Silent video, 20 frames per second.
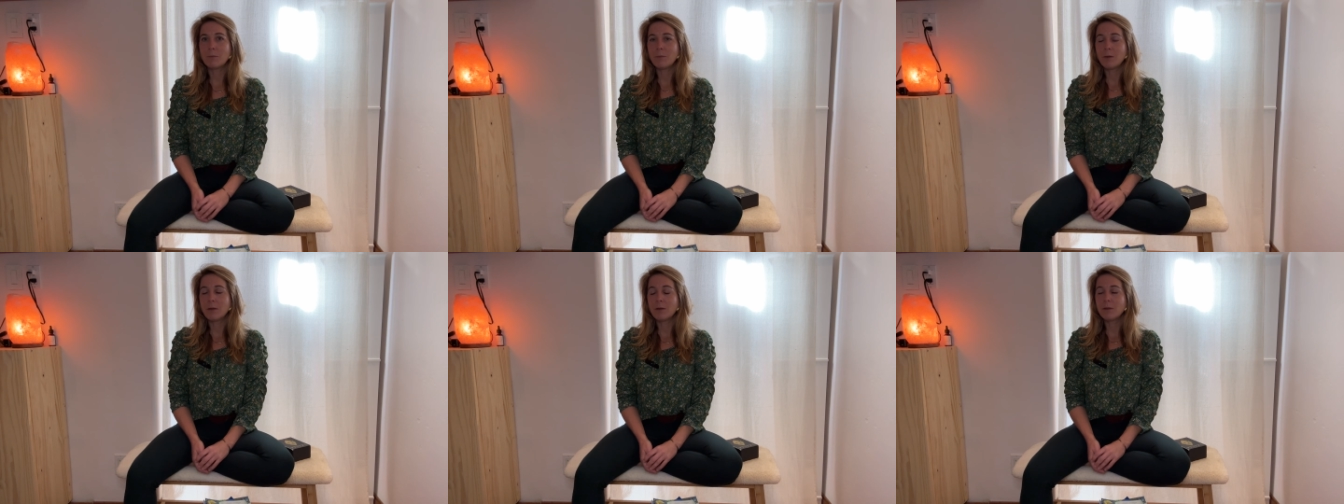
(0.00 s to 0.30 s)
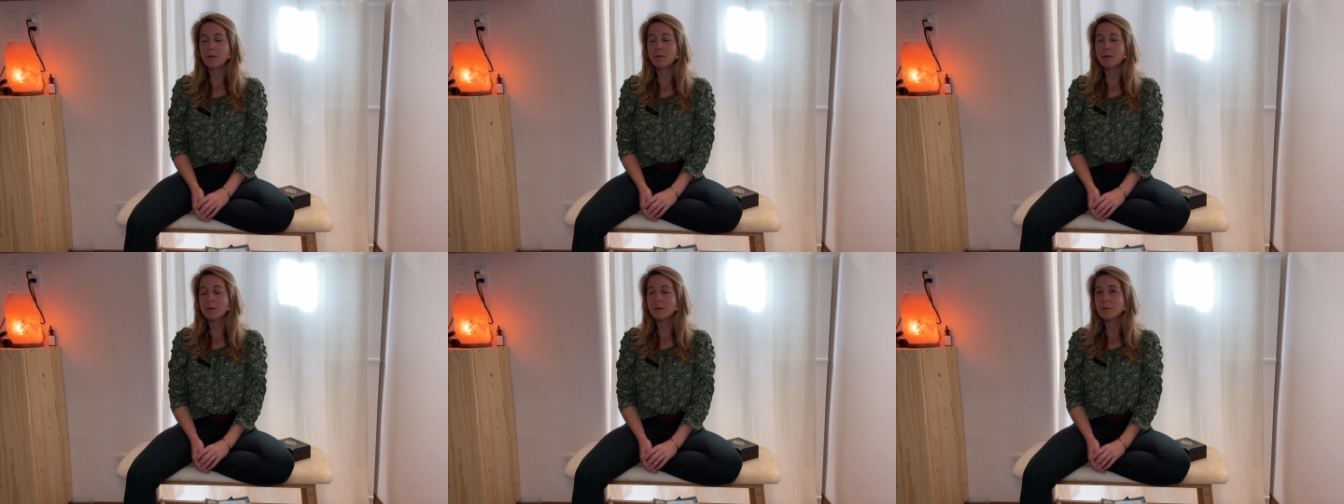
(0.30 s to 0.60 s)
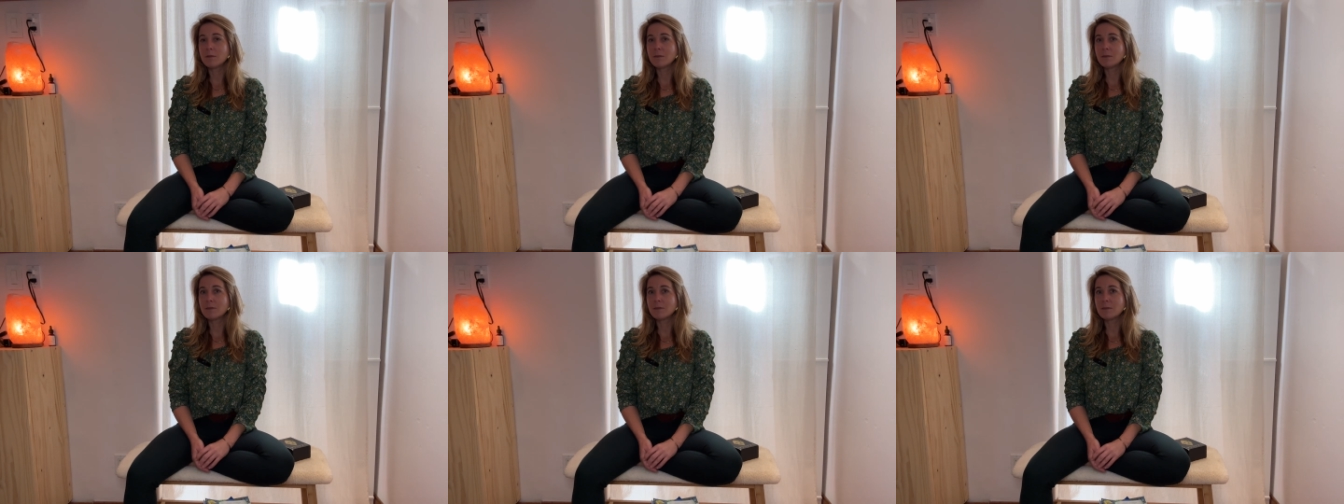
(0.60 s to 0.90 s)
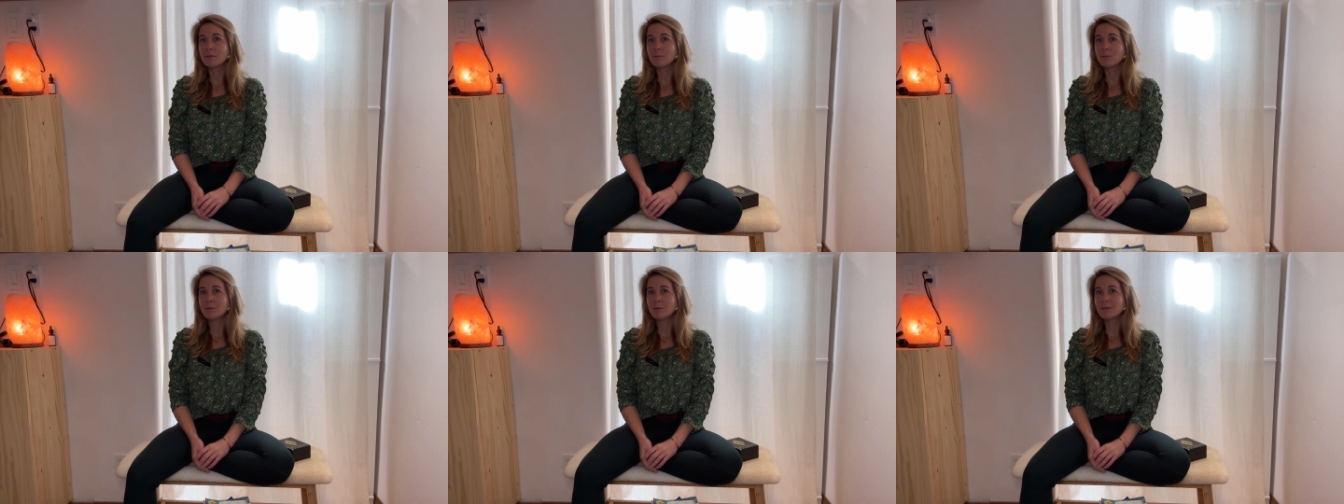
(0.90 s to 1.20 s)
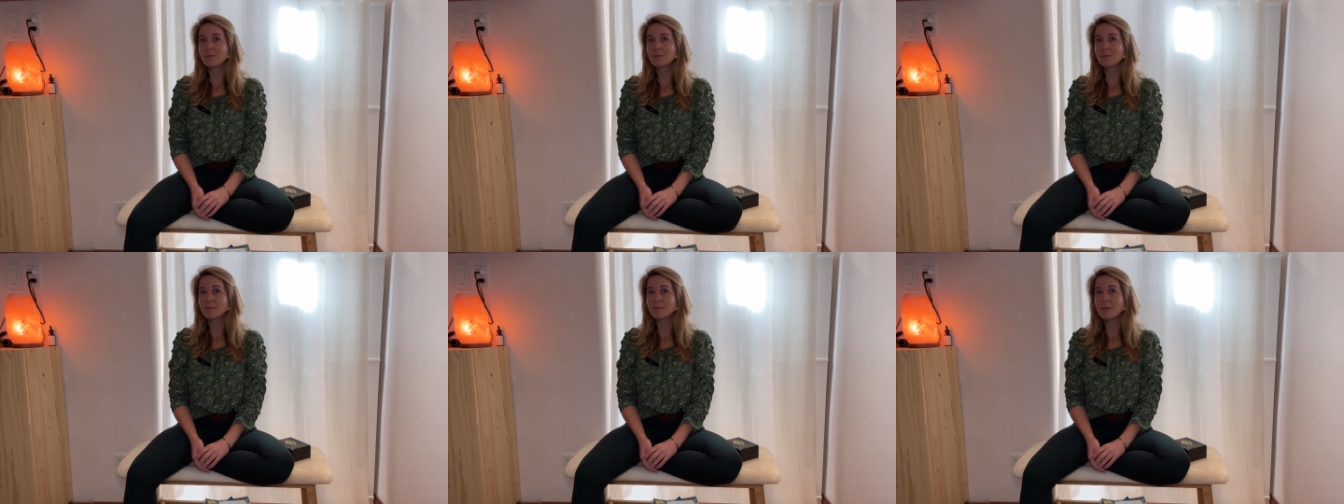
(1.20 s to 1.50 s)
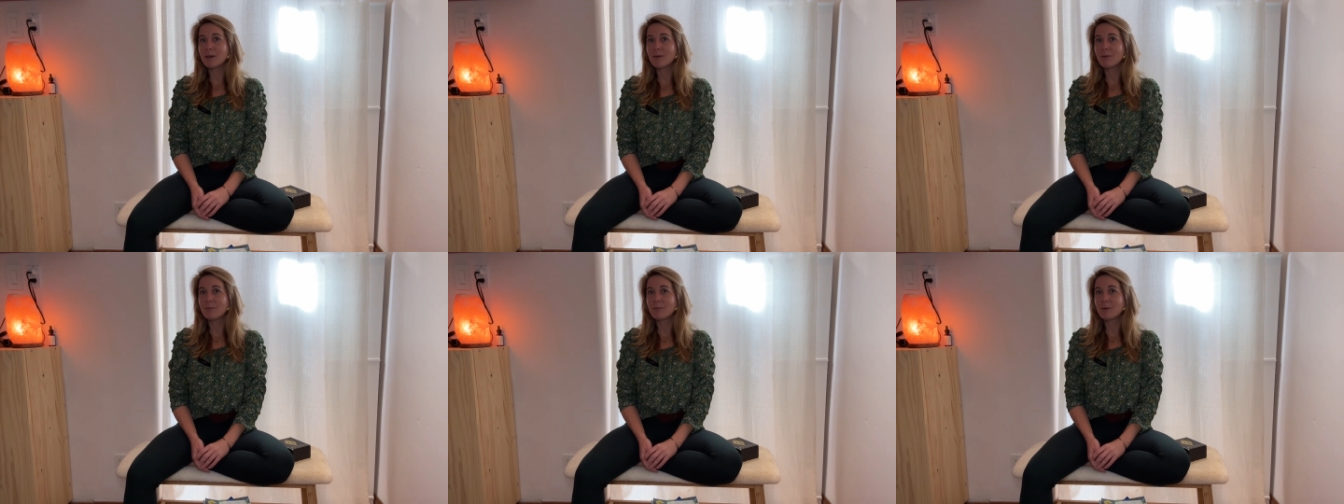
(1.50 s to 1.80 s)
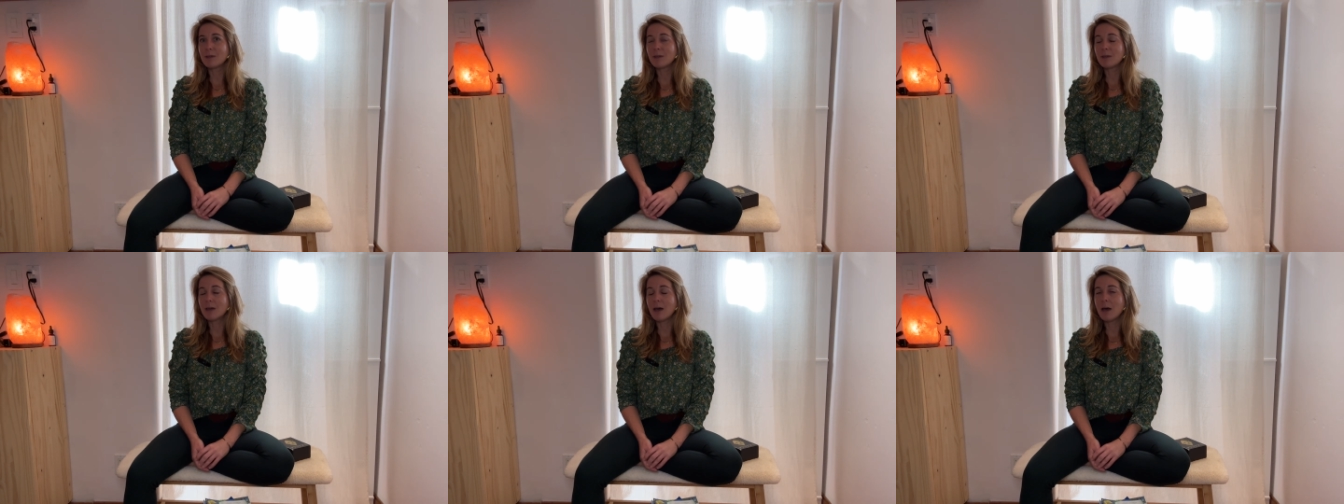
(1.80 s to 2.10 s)
it is a symbolism that
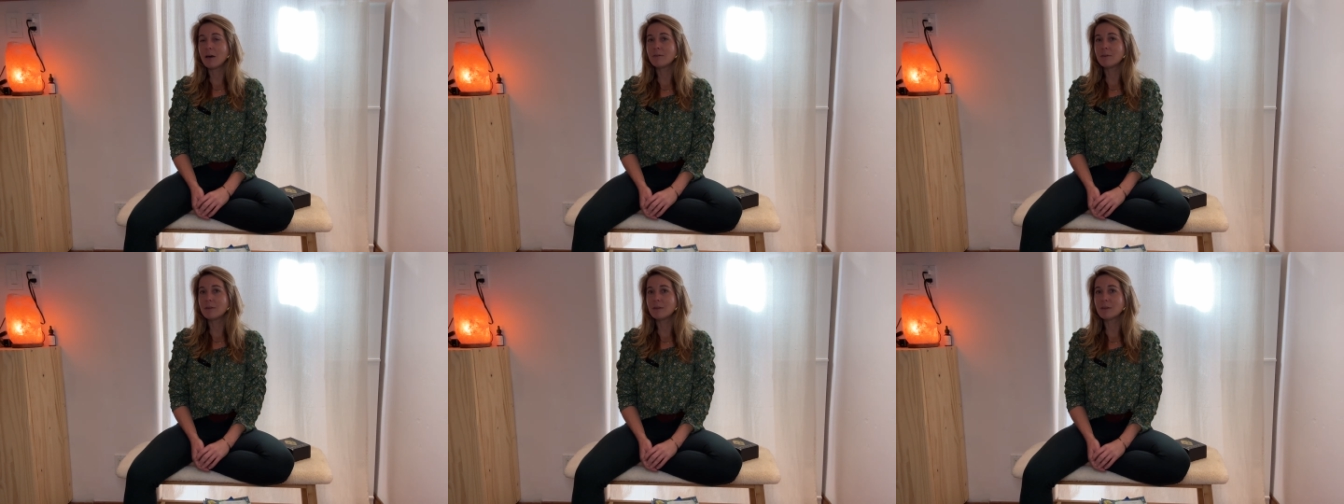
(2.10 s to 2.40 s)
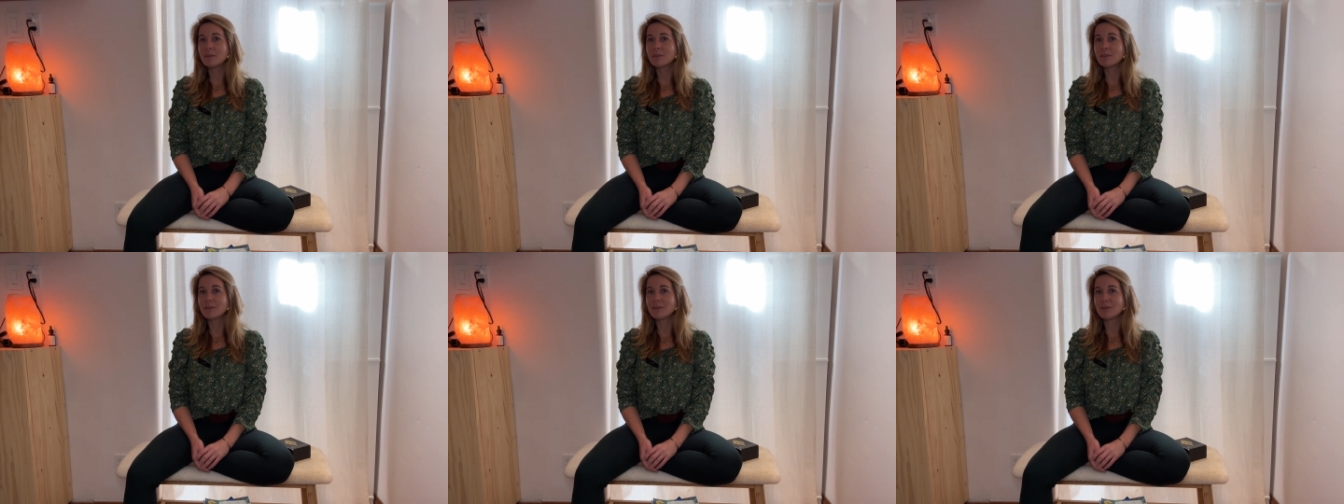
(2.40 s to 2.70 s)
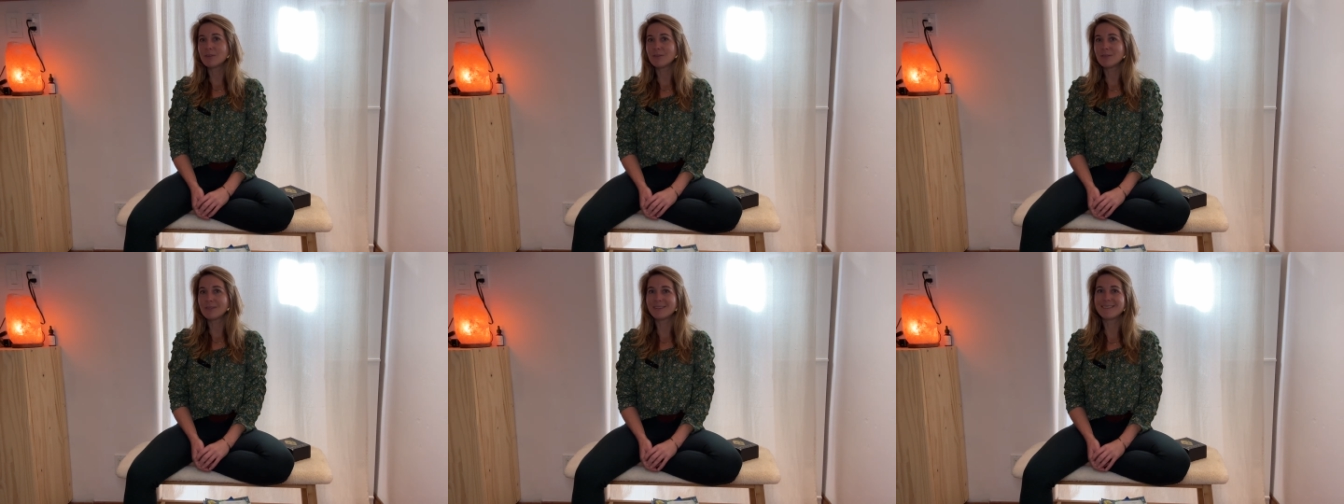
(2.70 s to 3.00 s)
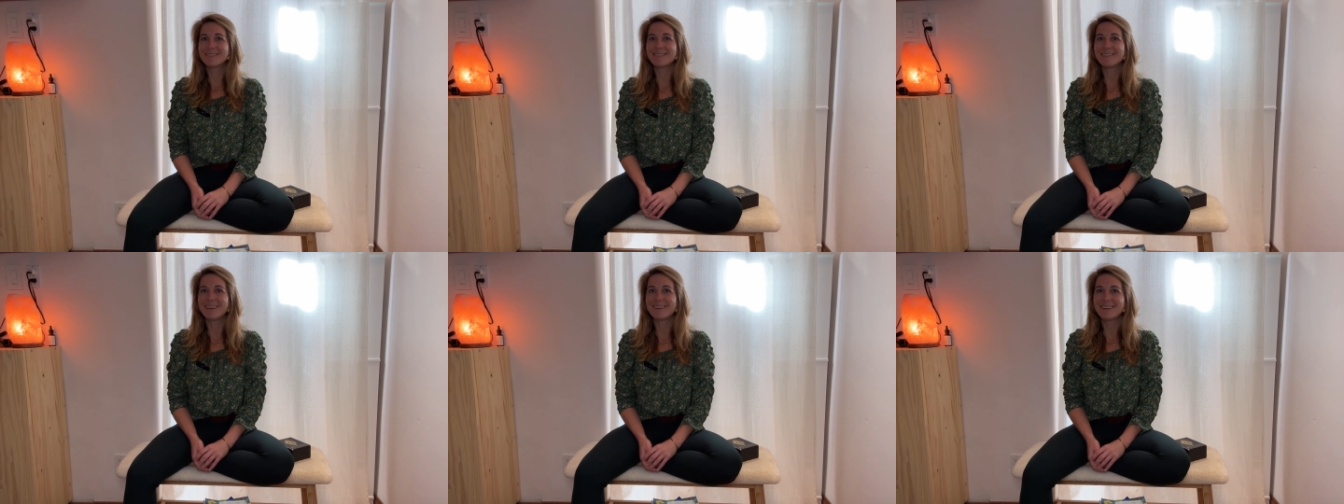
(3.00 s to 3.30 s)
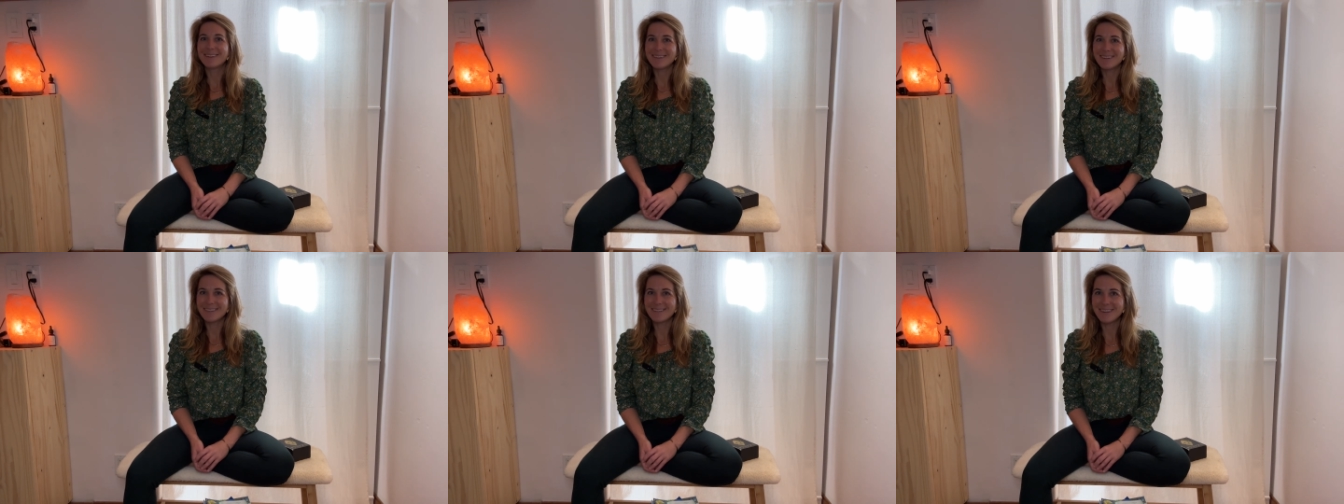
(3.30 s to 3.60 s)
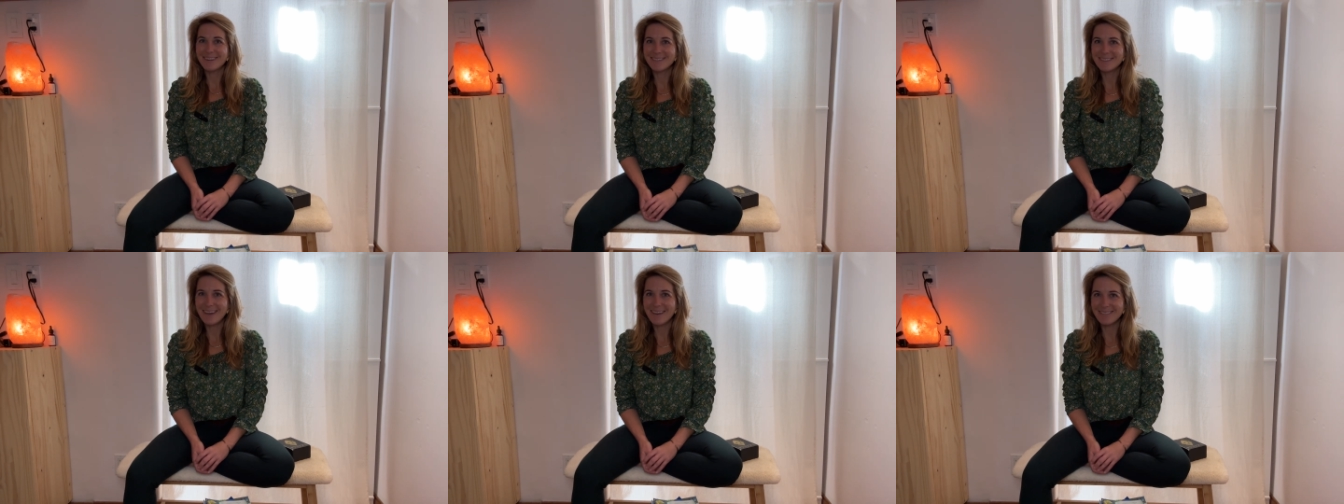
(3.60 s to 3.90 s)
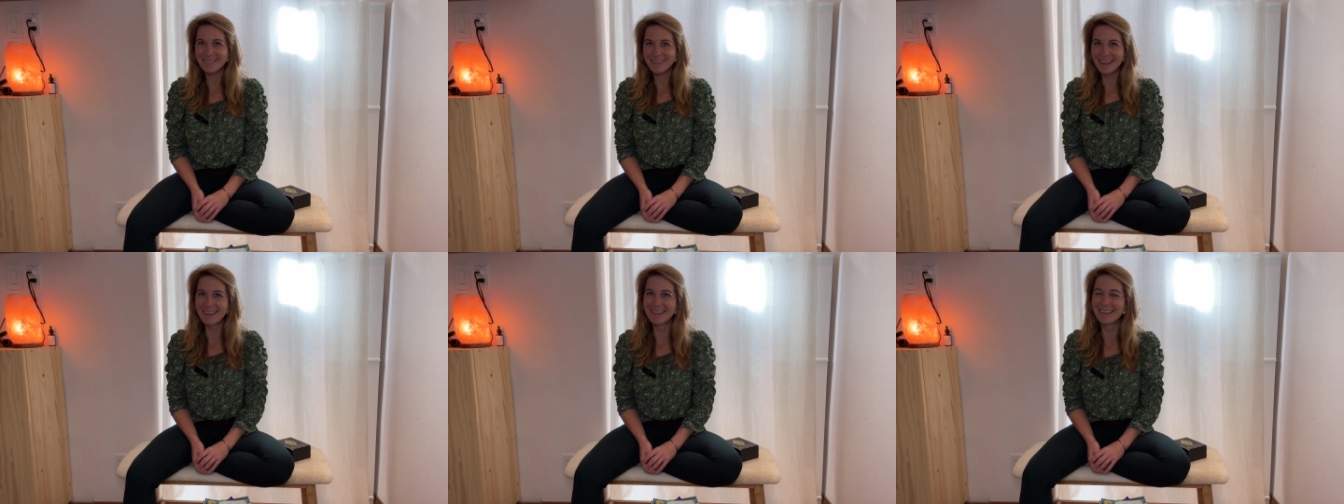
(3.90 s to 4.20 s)
we haven't necessarily decided to shut
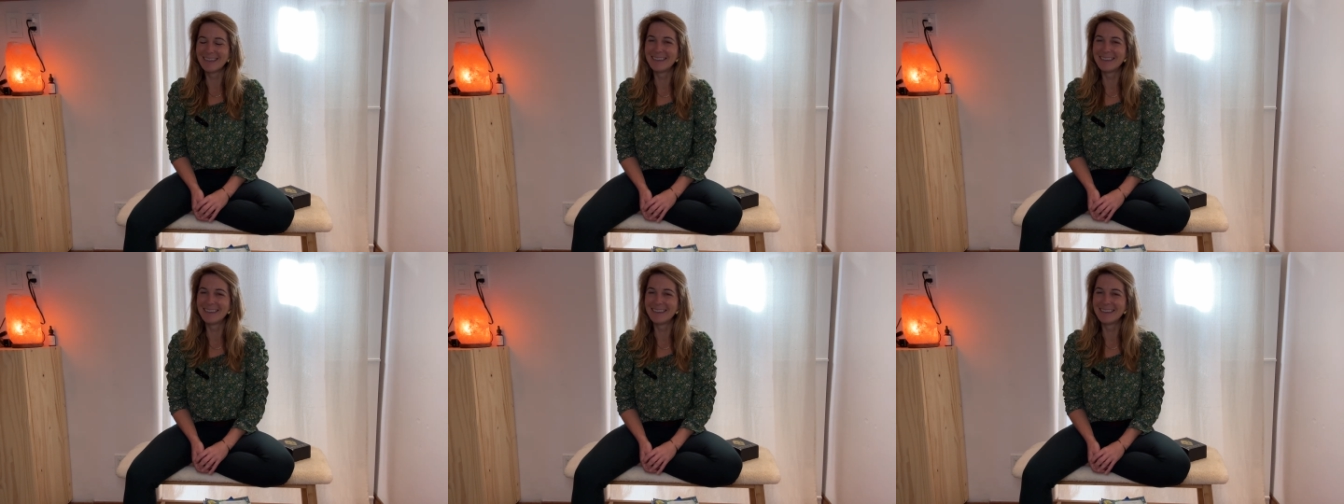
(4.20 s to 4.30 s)
down.